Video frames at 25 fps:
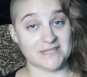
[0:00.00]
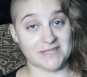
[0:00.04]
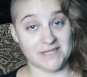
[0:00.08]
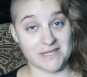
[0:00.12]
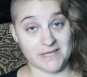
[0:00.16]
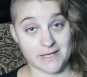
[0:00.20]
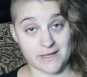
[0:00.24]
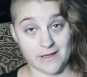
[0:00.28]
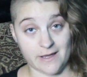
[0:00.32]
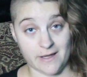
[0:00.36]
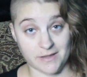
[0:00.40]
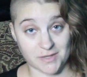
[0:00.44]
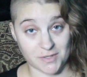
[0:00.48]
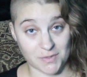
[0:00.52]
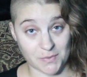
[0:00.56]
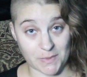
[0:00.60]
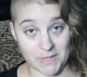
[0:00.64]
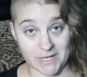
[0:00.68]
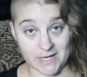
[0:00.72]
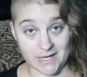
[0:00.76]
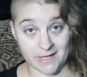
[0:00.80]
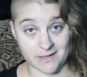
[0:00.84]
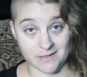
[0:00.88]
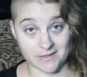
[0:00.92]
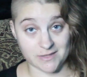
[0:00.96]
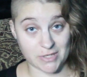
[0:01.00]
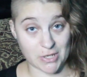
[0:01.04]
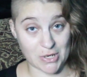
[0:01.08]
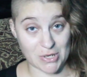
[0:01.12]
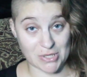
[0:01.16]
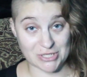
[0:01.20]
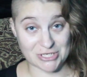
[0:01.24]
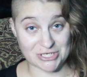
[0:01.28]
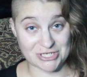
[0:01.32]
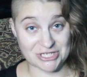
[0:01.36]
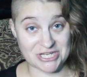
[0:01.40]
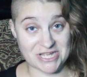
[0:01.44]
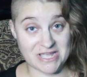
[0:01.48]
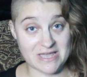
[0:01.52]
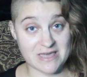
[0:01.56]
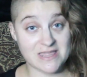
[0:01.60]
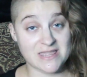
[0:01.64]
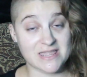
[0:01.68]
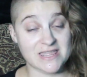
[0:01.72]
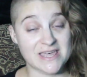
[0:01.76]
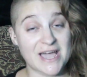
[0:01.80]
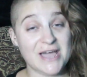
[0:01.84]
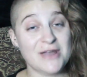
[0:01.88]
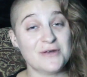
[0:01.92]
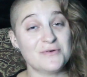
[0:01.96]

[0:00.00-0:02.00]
the Halloween anthology that